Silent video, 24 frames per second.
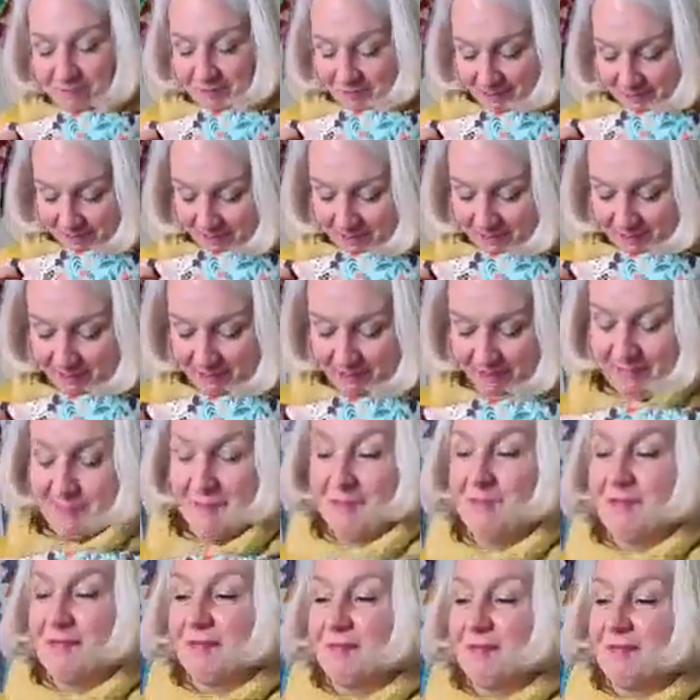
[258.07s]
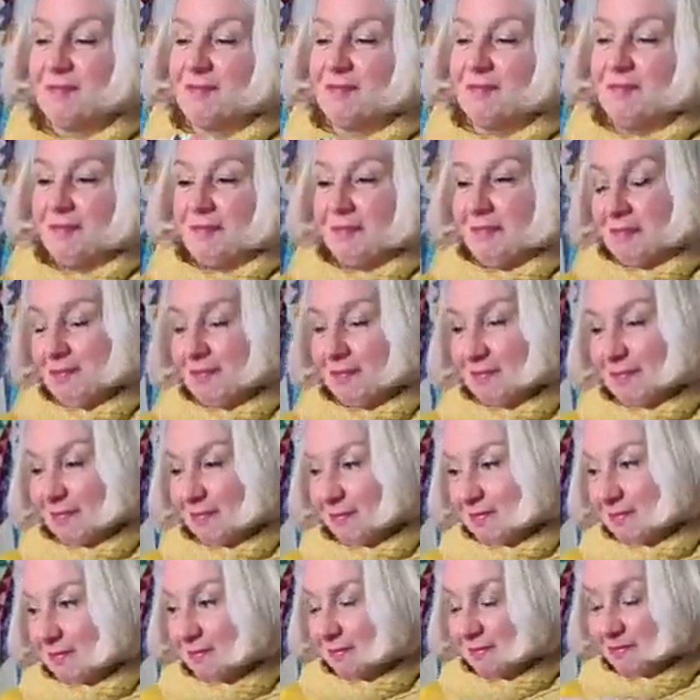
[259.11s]
And Cheryl is watching. Thanks for the shows
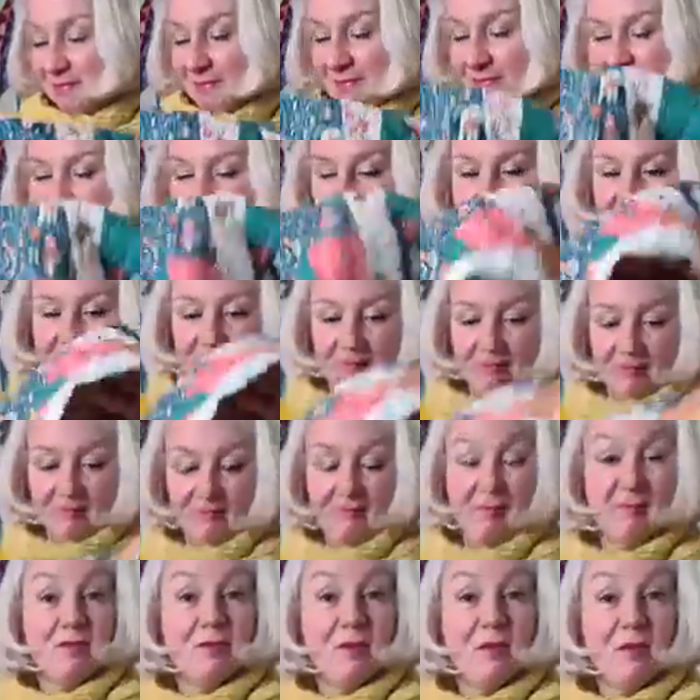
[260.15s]
today. Hillary is watching.